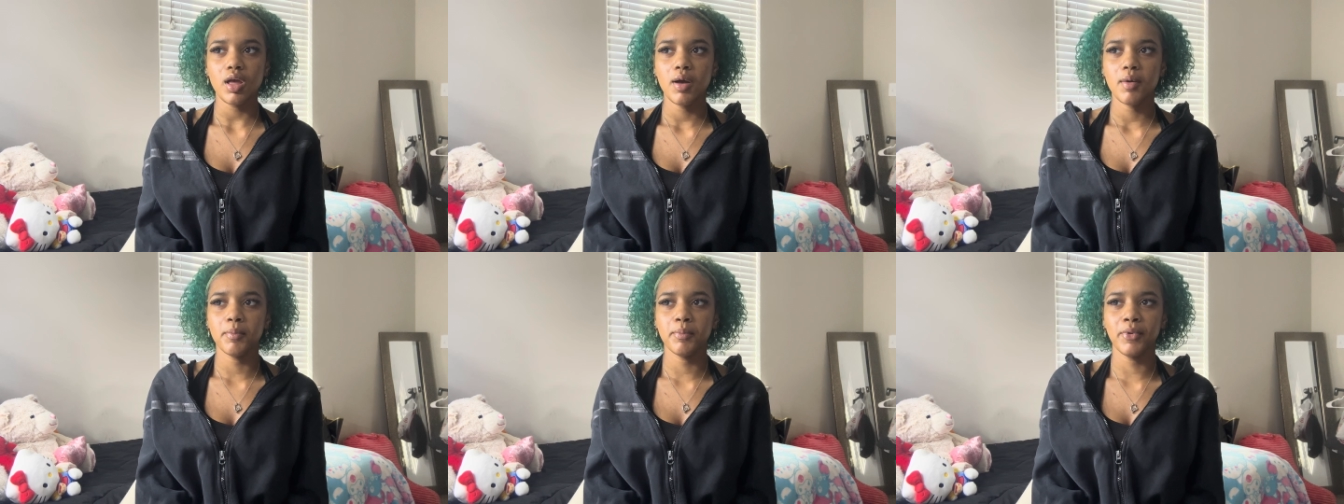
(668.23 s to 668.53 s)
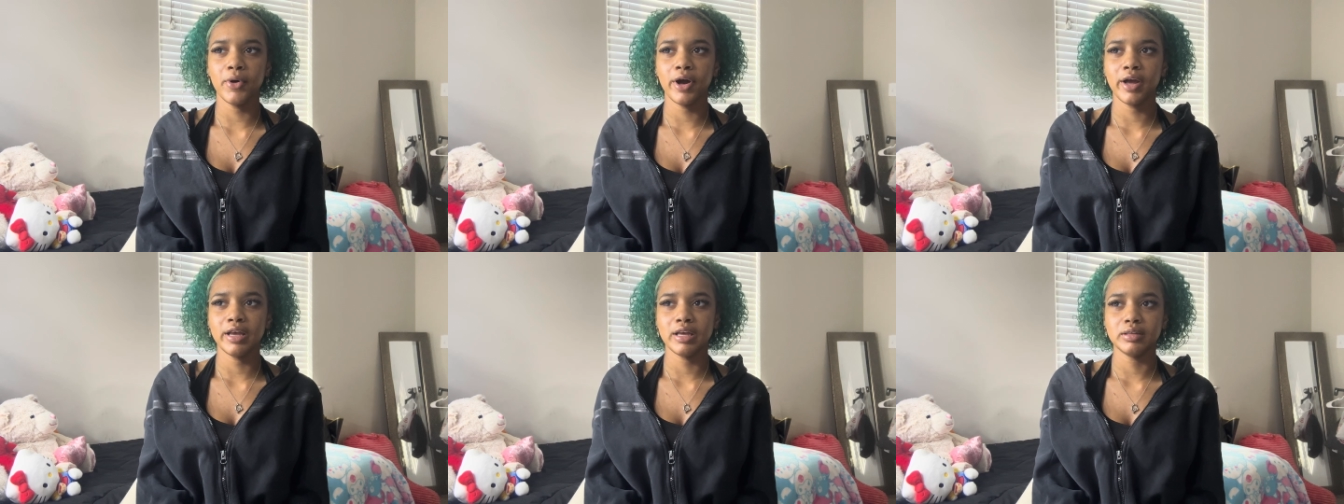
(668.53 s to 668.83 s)

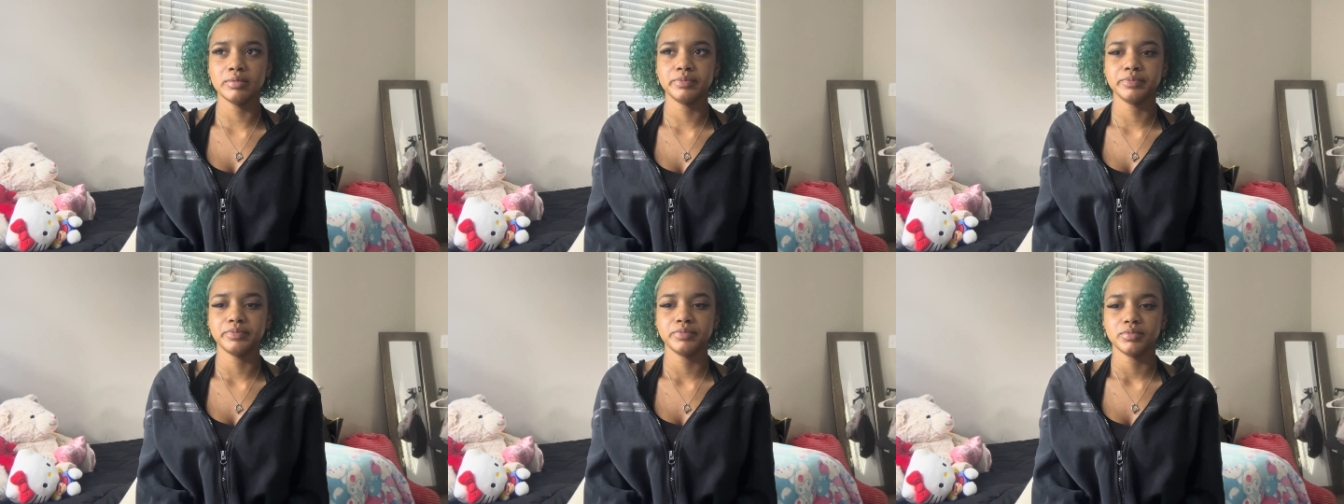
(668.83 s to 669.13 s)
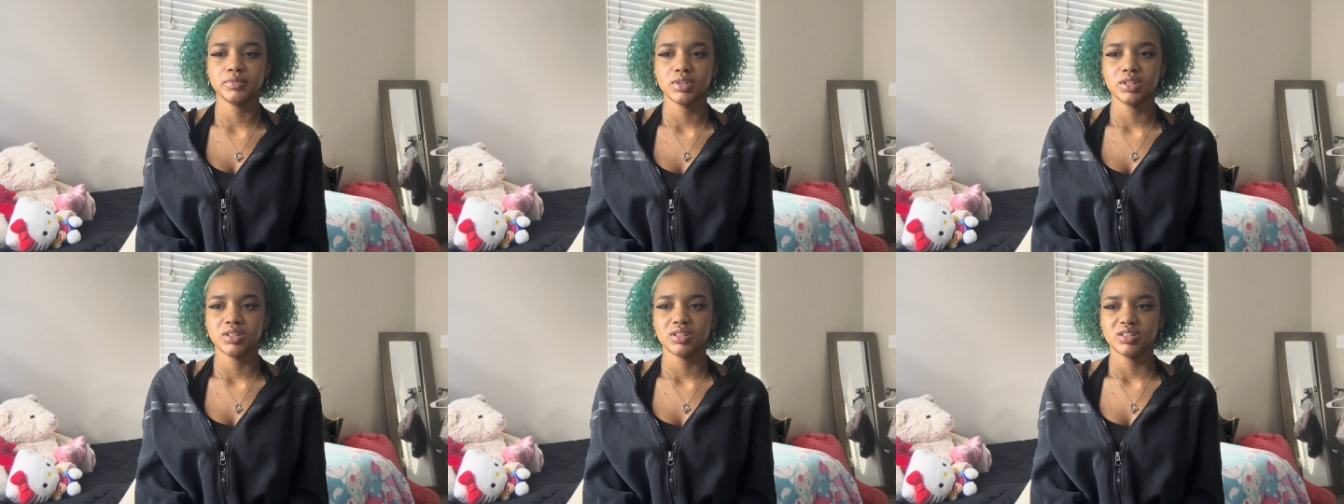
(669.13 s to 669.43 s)
But
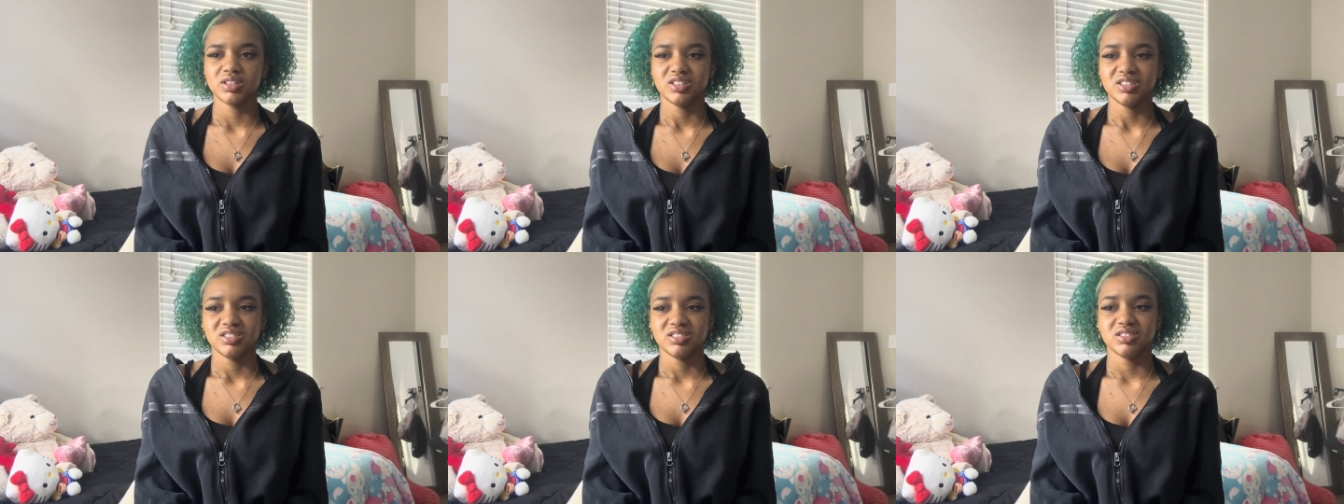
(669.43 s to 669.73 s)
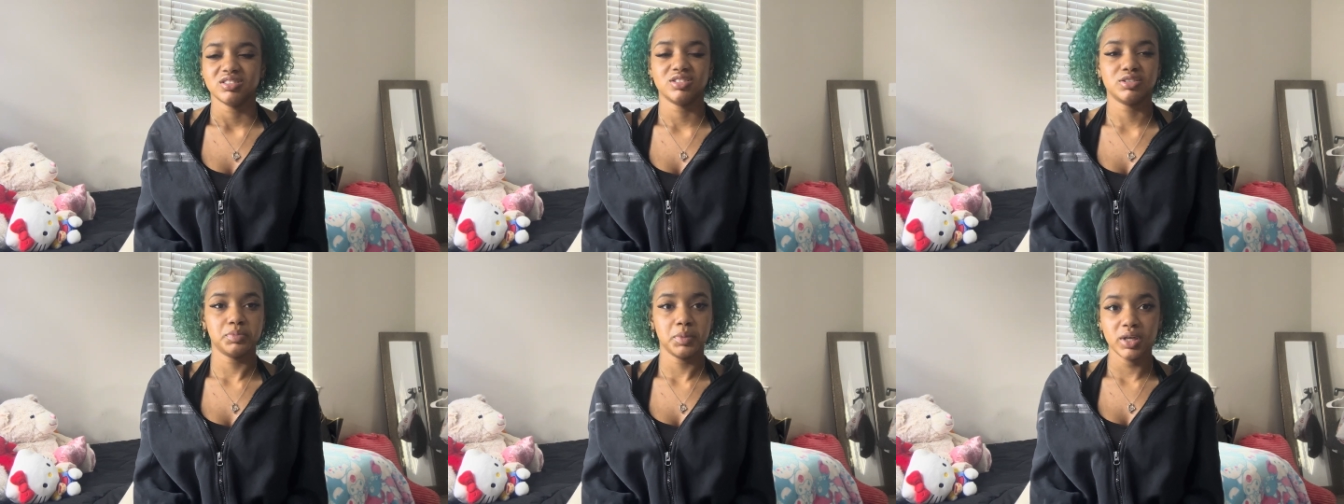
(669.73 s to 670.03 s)

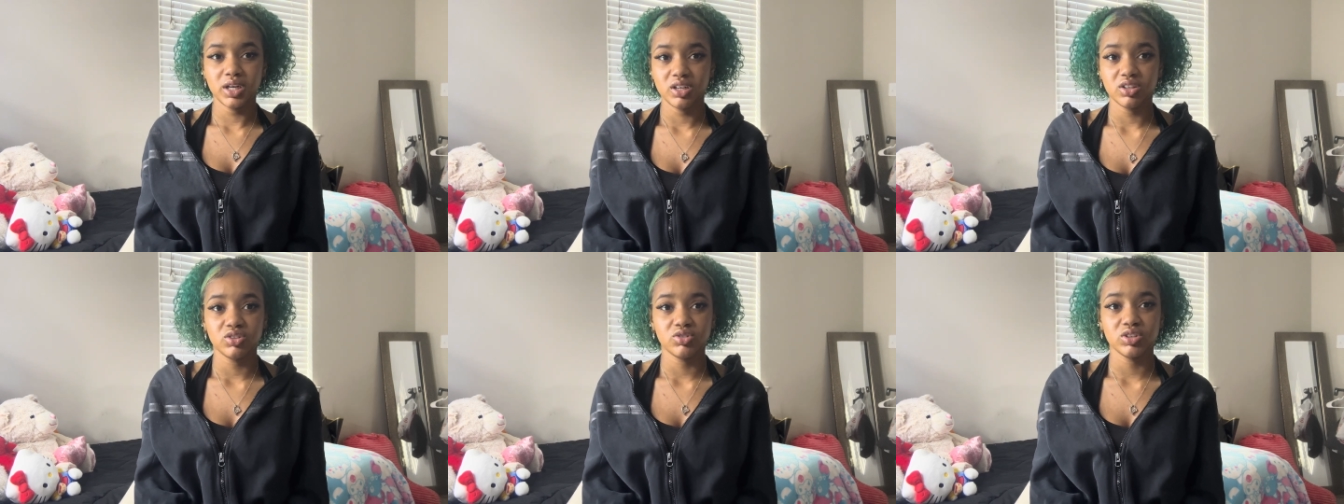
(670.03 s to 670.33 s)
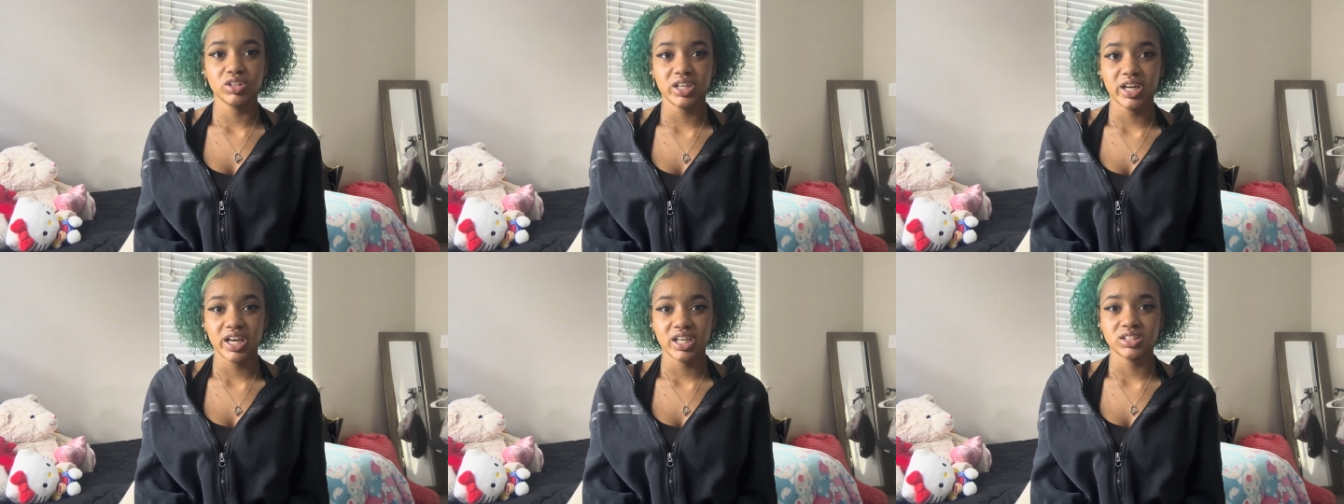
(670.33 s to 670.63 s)
spending
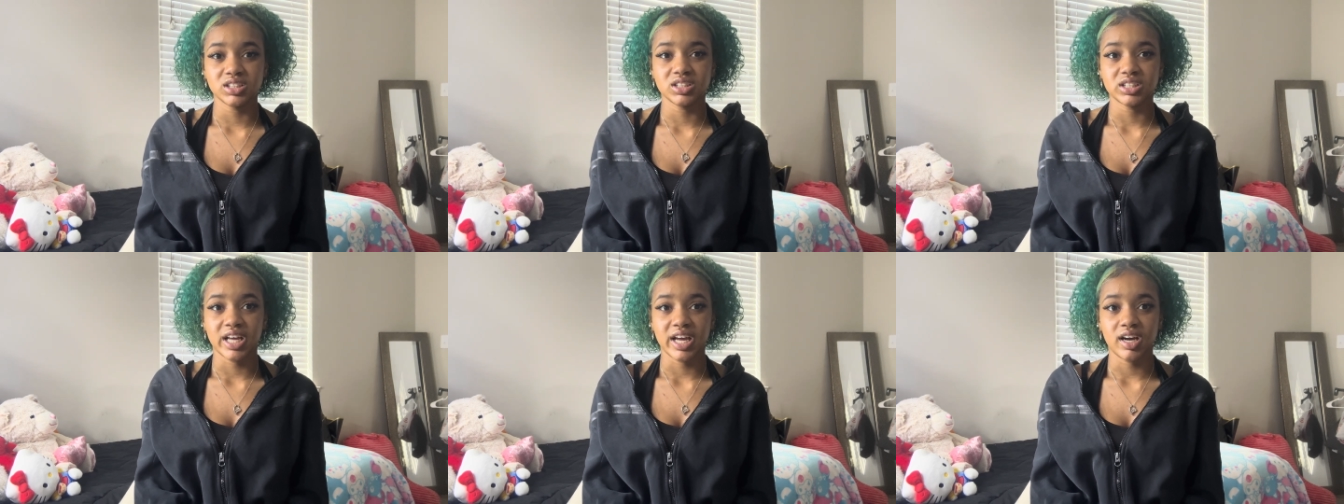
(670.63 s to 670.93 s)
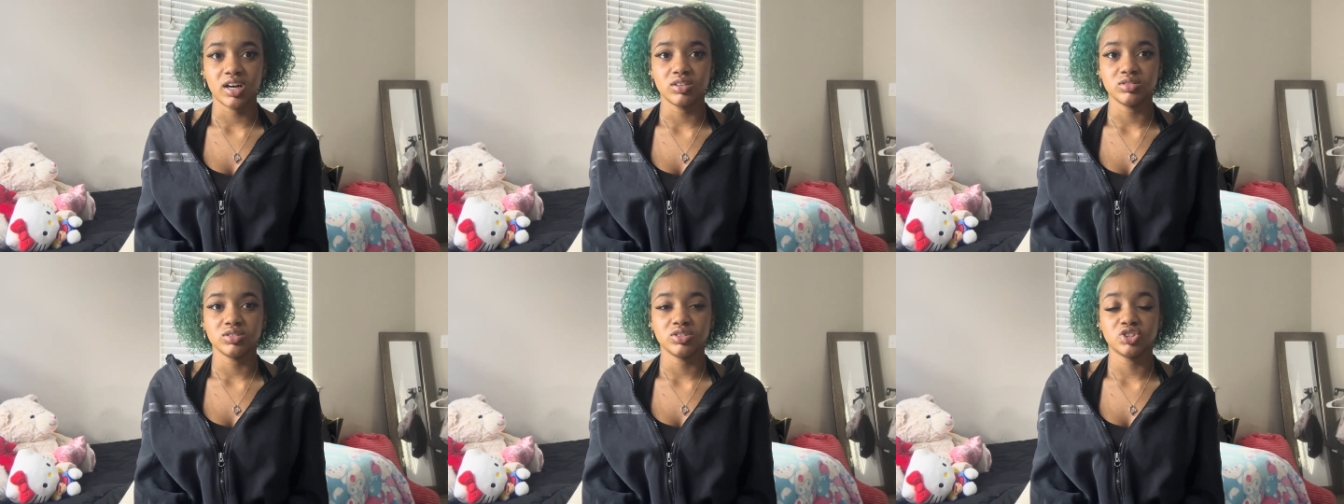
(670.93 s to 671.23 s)
3 days in the
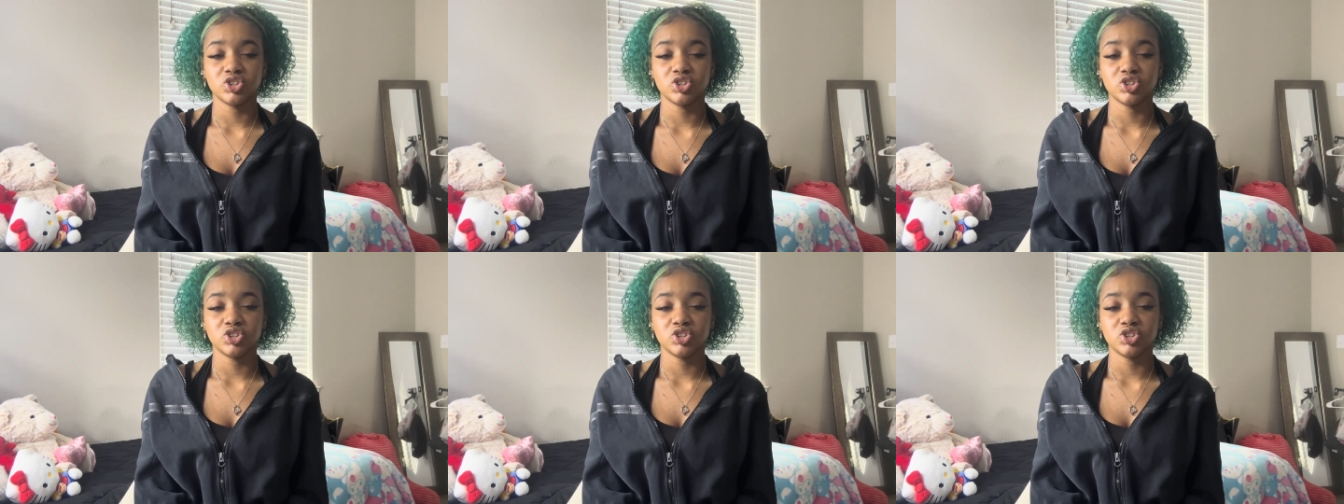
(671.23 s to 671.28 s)
house,